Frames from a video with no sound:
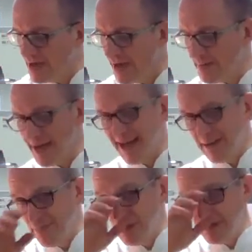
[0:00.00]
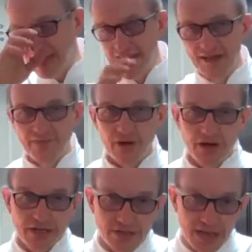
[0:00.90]
I mean, personally, I love
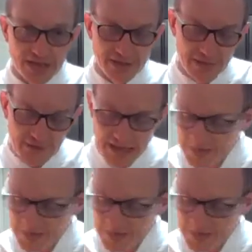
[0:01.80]
rocket. It's got that sort of